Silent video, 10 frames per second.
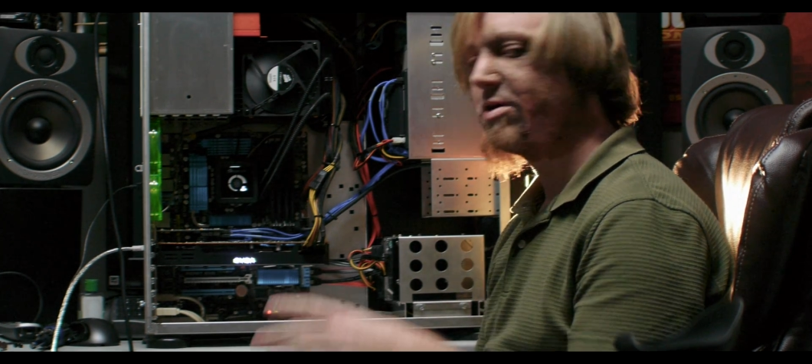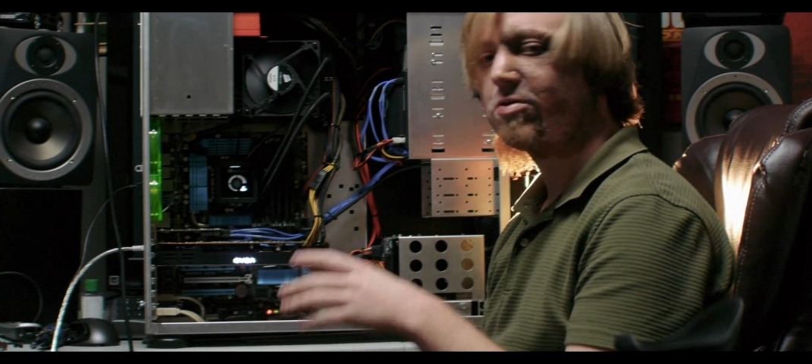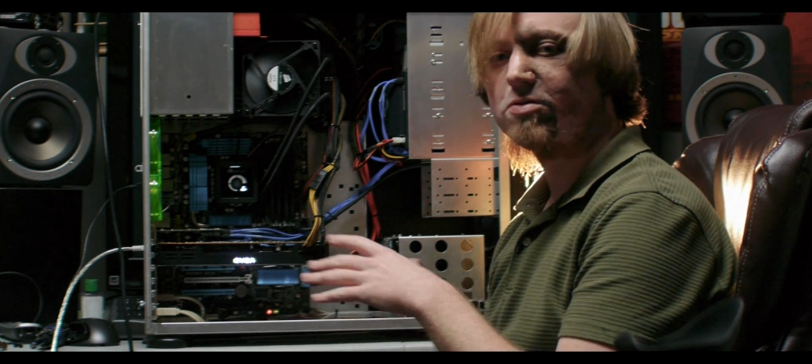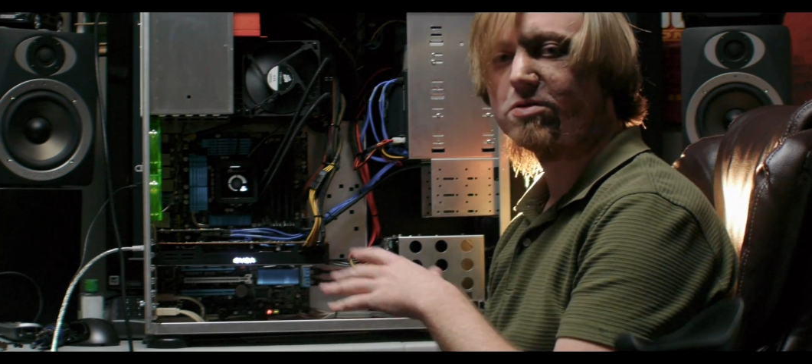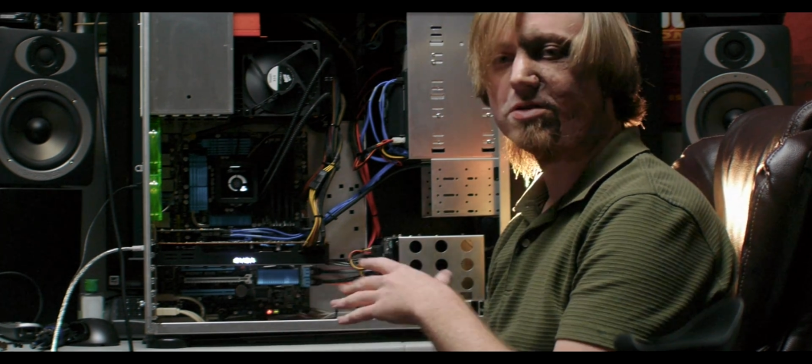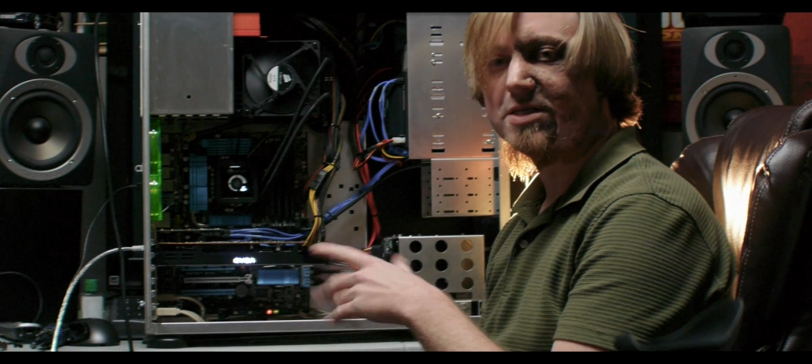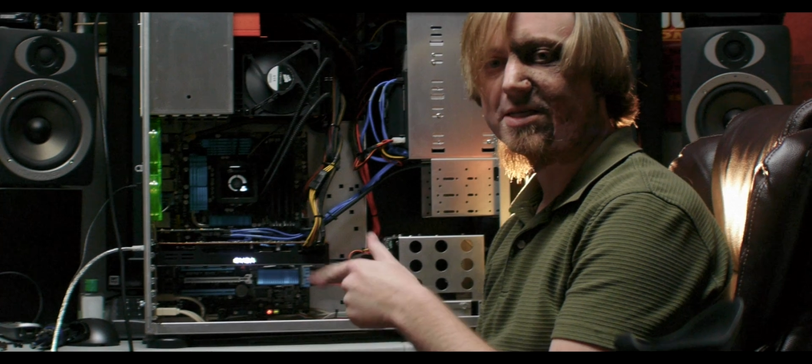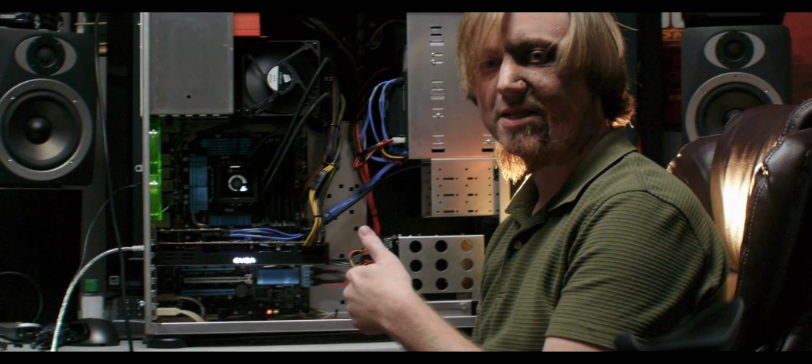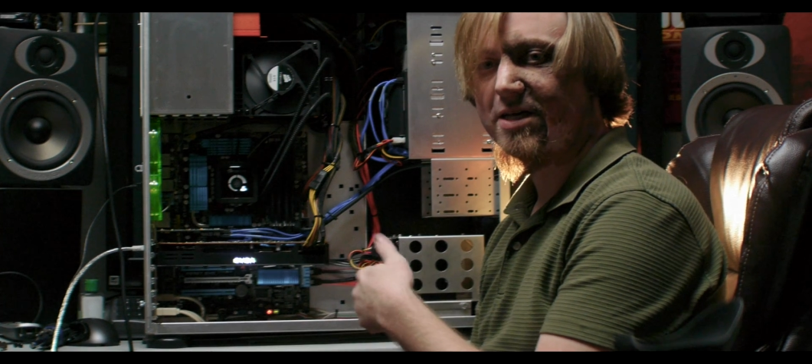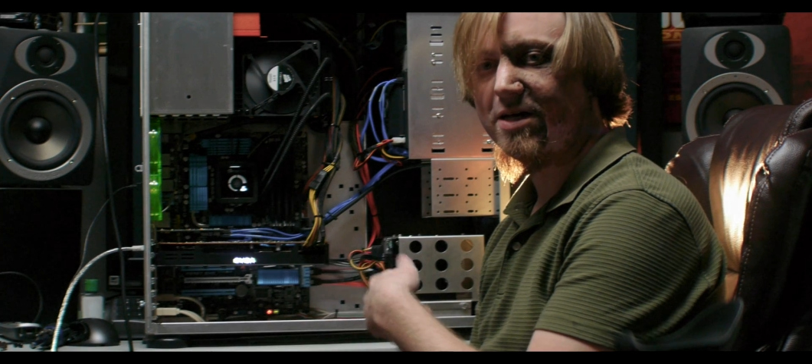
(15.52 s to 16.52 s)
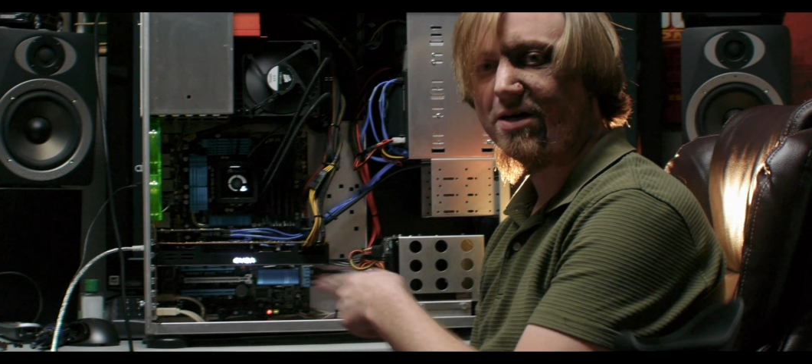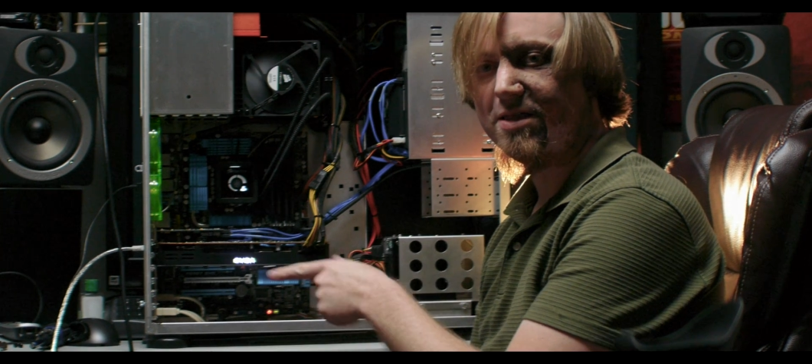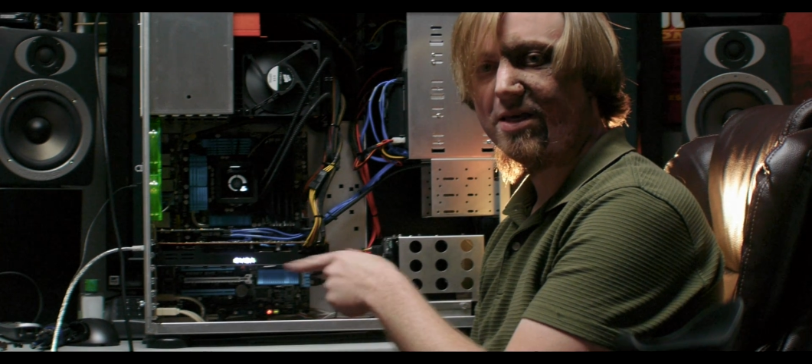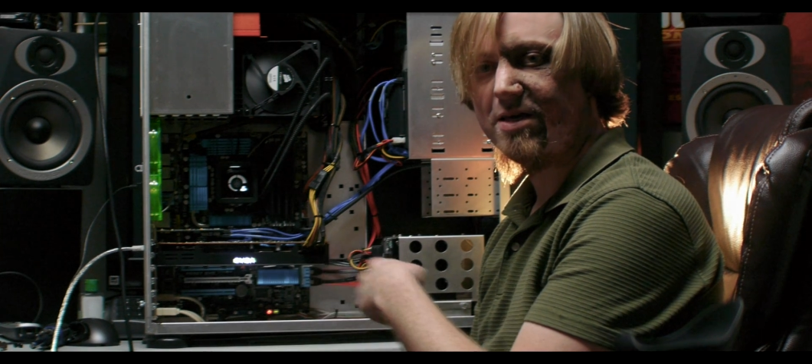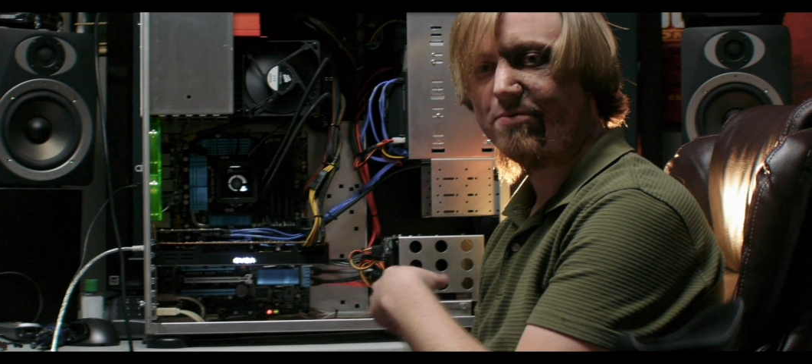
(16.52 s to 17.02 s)
old, it's a Lian
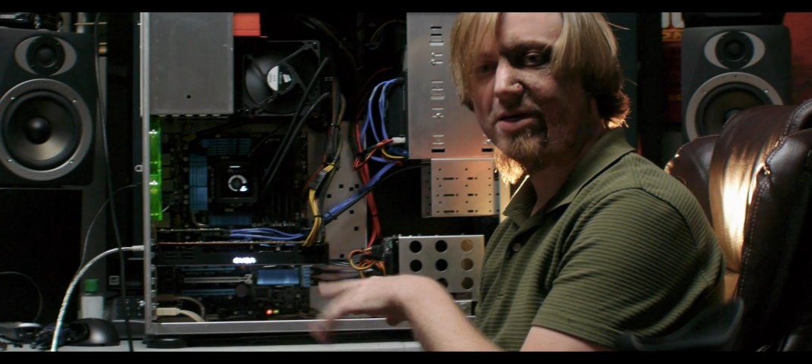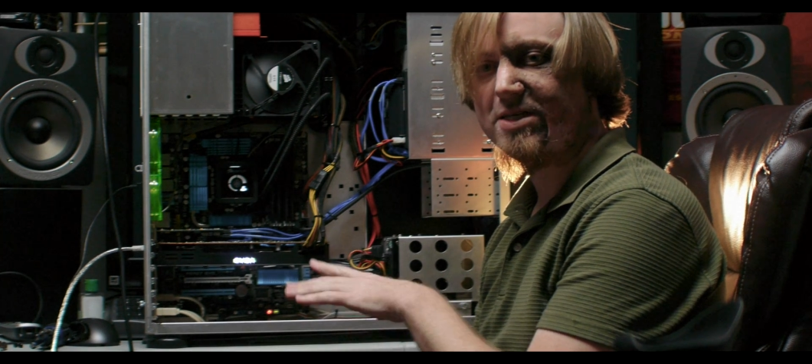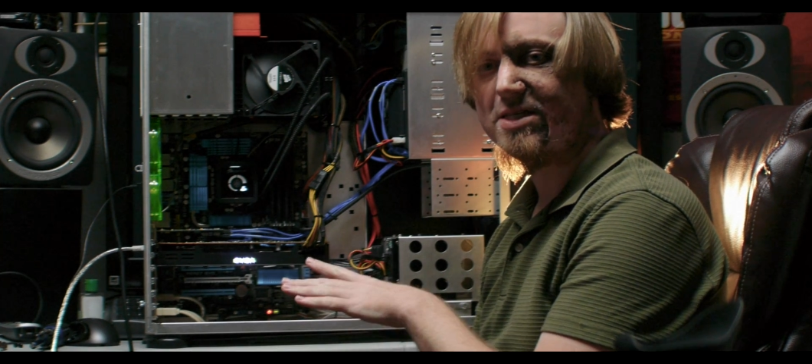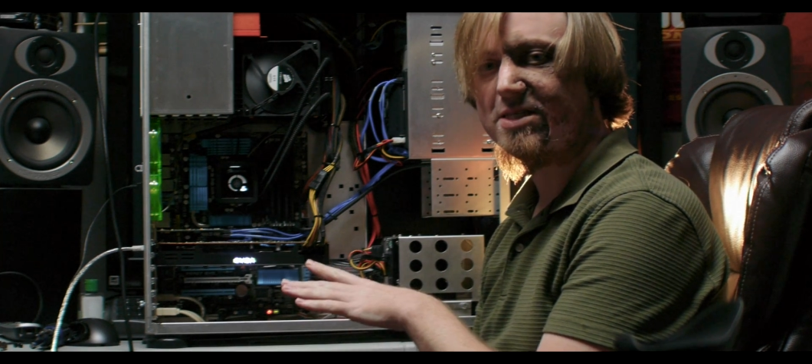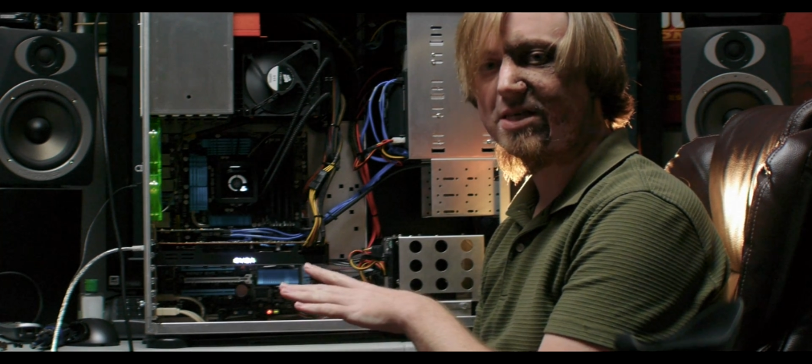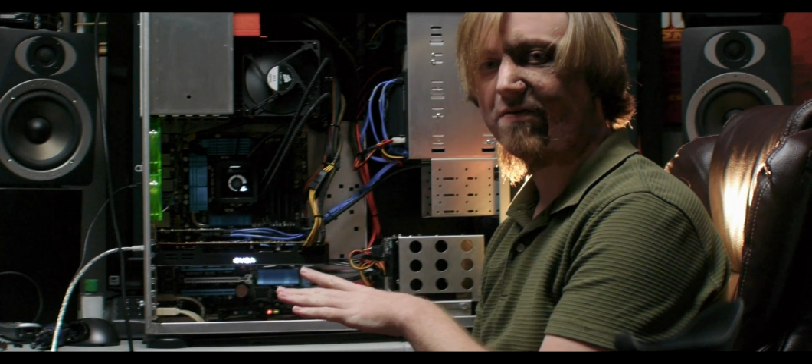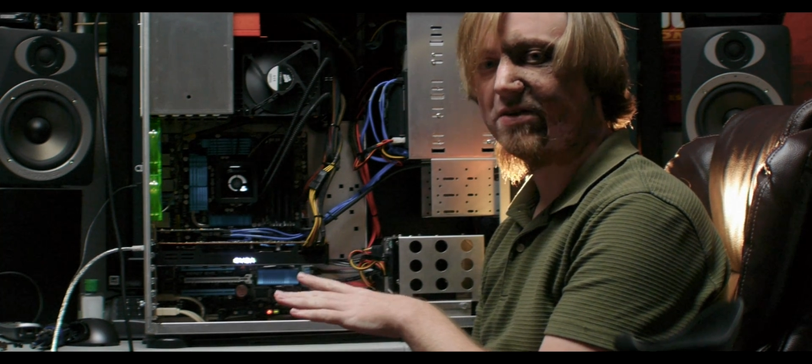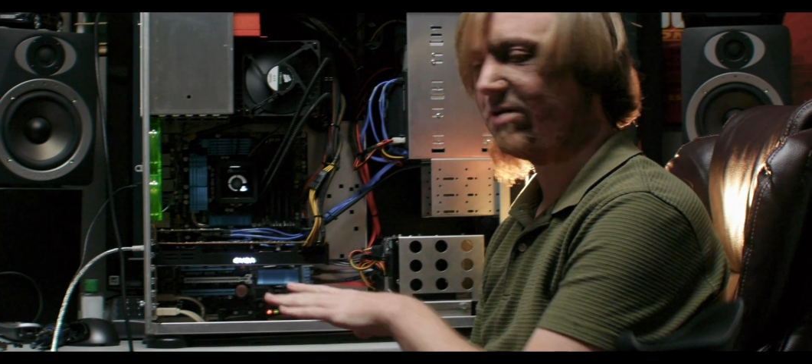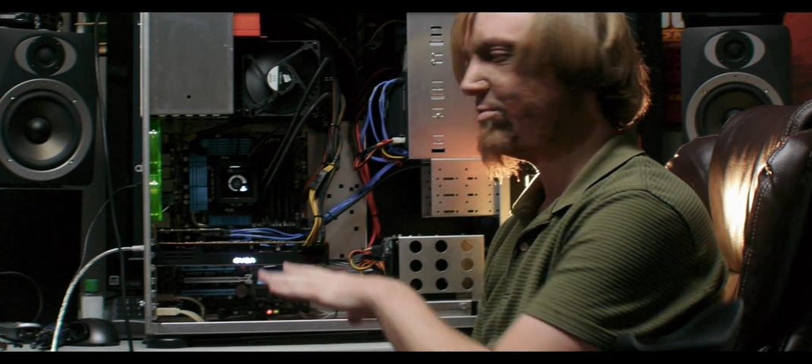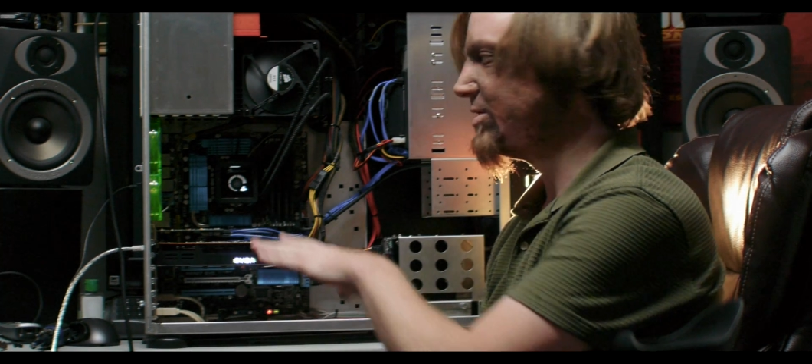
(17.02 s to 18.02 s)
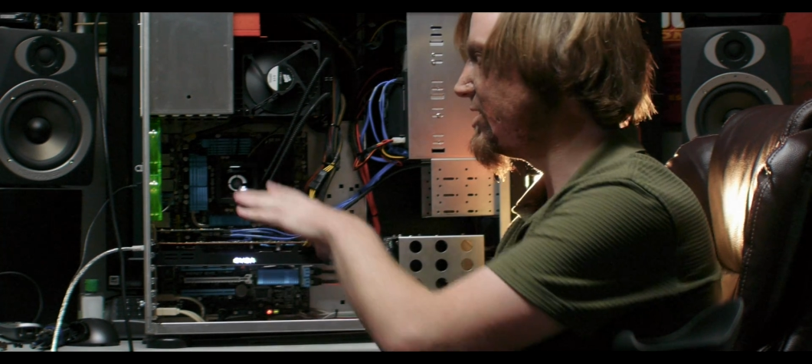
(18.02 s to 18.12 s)
Li PC-71, which